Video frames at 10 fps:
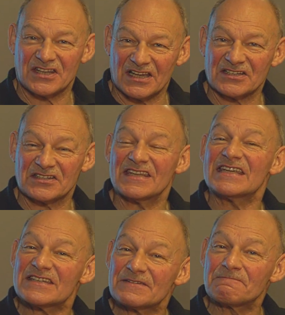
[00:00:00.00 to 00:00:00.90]
things as
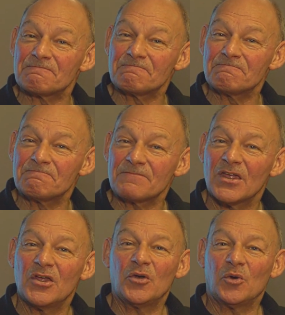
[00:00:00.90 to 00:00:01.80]
this.
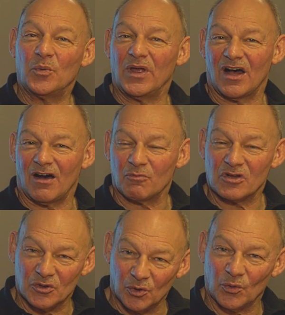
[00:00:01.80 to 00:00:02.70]
We are
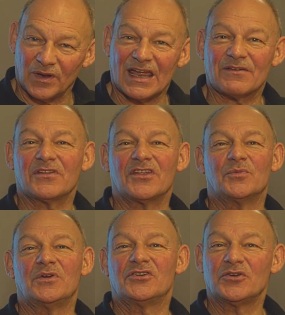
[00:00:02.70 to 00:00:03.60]
recording everything
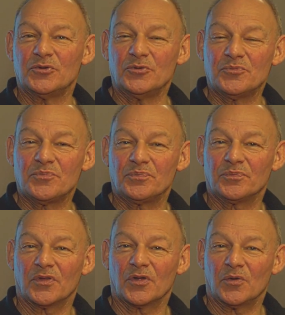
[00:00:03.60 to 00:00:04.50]
we do.
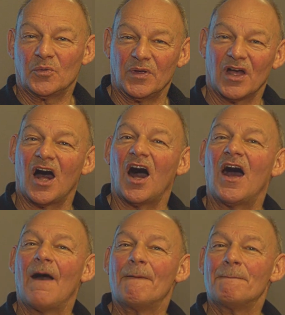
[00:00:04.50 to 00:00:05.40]
We are
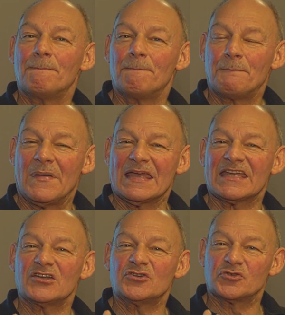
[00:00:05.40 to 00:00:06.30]

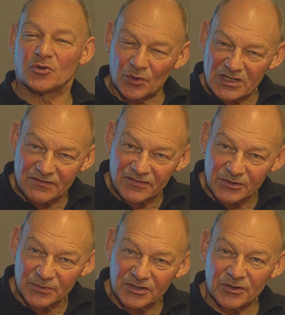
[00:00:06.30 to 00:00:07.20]
making drawings of
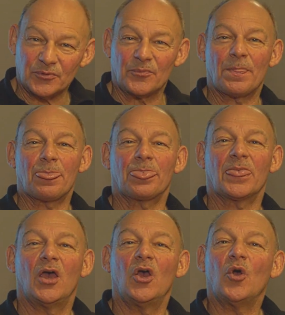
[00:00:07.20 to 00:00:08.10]
everything we do.
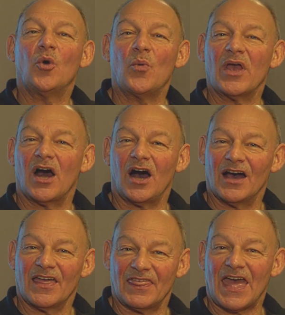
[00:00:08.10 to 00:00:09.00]
We are
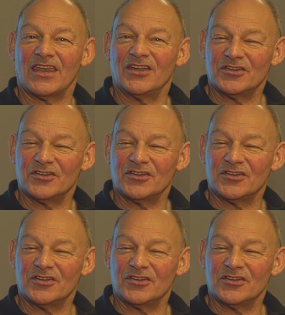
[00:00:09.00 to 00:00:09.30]
then